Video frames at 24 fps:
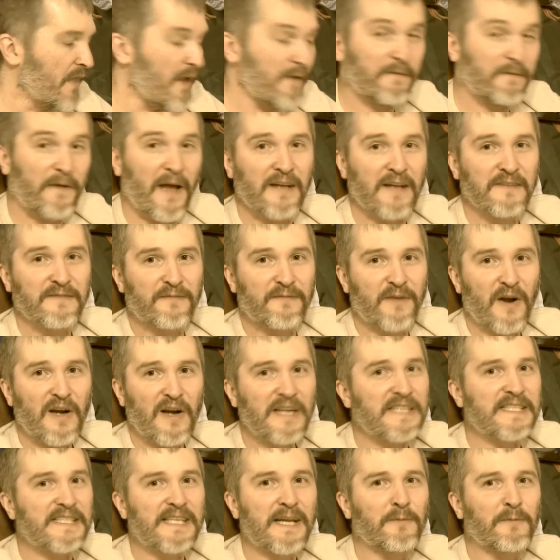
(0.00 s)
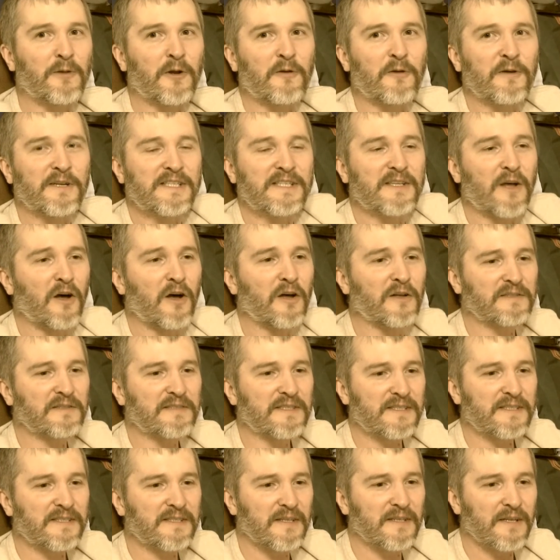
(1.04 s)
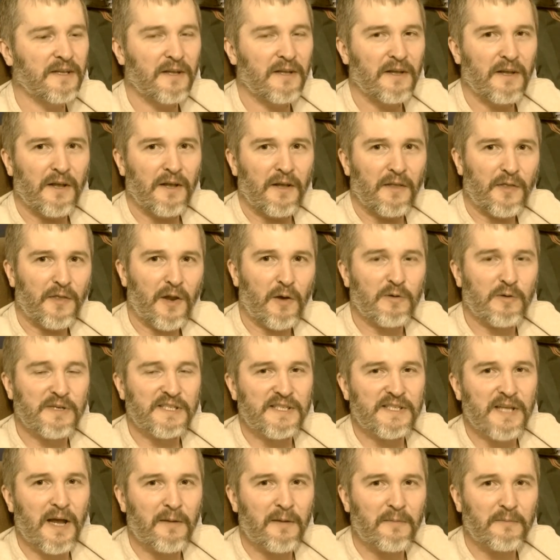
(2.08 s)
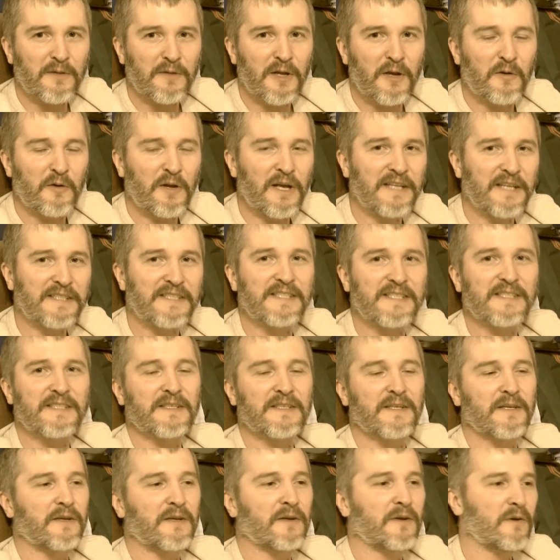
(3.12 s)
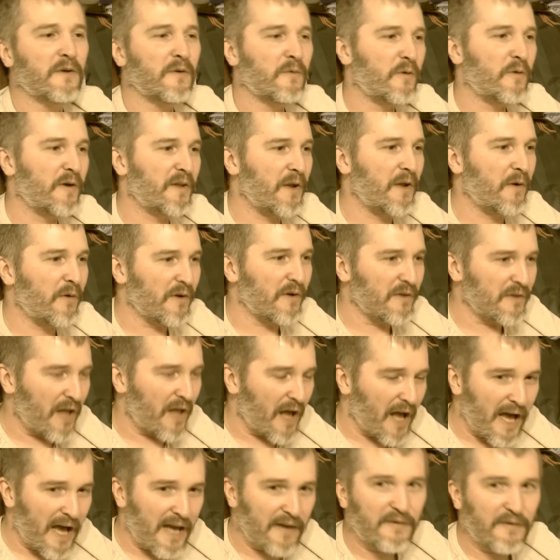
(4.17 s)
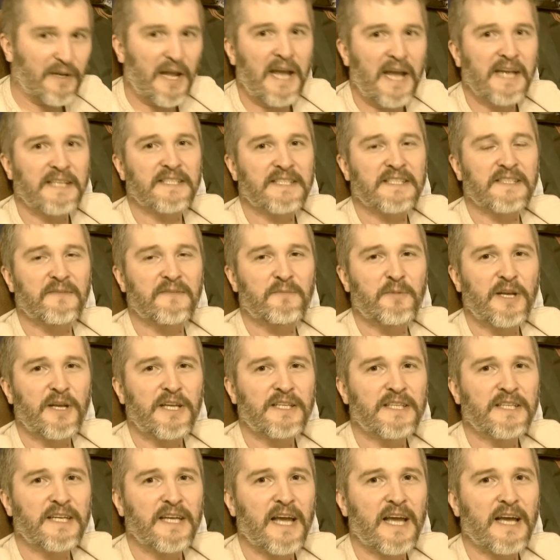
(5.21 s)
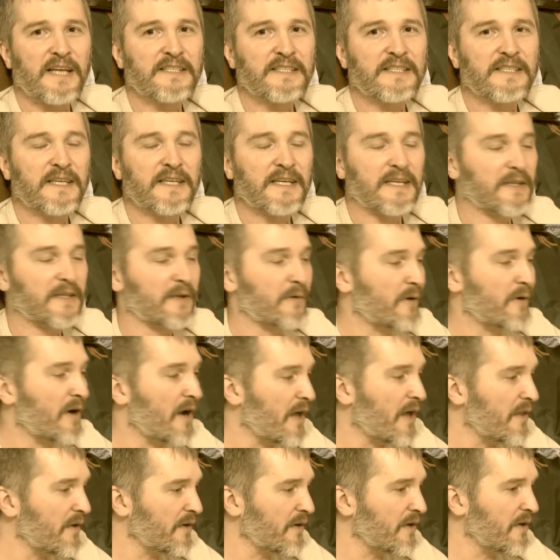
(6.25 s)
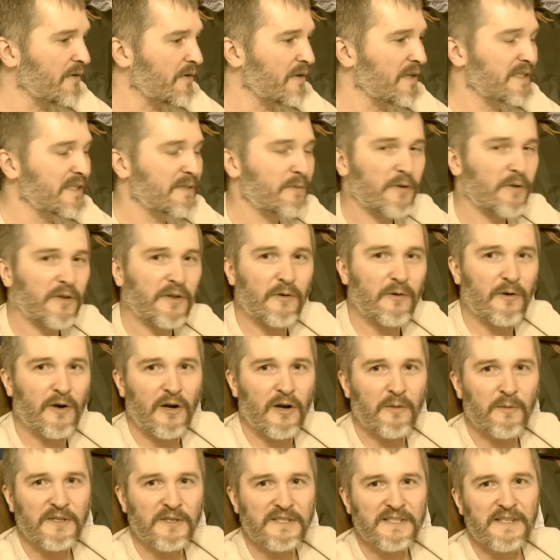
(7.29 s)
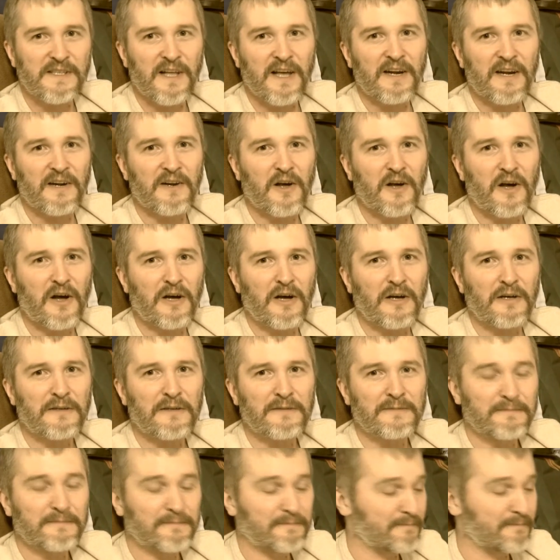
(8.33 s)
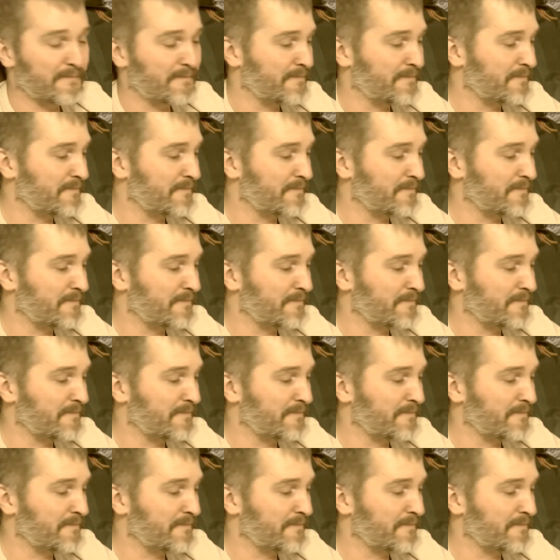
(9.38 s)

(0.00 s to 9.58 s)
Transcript: They found very similar results. There were some units where there were a lot of cases of PTSD. There were other units where there were almost none at all.